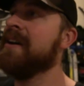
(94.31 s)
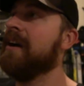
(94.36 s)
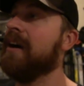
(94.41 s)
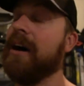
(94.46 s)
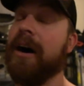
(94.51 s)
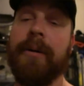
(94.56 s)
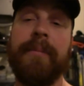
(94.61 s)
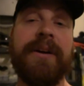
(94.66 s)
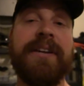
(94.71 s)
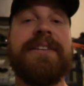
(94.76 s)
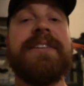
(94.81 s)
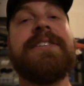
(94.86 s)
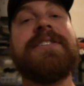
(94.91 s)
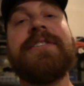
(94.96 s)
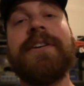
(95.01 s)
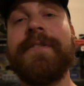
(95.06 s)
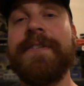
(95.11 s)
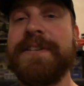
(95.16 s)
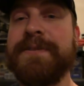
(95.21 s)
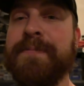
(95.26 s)
Um, it did
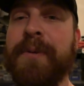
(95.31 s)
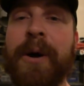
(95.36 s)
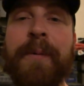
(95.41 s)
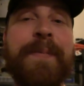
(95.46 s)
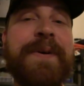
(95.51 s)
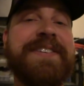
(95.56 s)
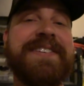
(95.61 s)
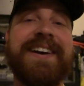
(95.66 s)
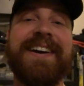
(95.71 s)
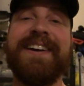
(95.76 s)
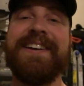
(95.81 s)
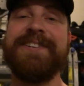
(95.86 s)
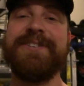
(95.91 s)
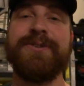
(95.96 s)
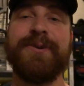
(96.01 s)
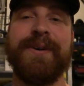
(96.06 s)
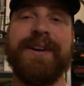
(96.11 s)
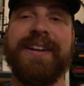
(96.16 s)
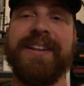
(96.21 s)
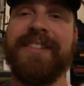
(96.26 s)
serve its purpose. I
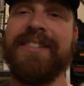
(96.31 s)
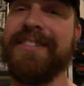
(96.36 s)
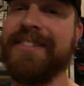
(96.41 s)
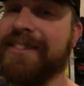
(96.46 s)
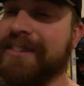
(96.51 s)
enjoyed it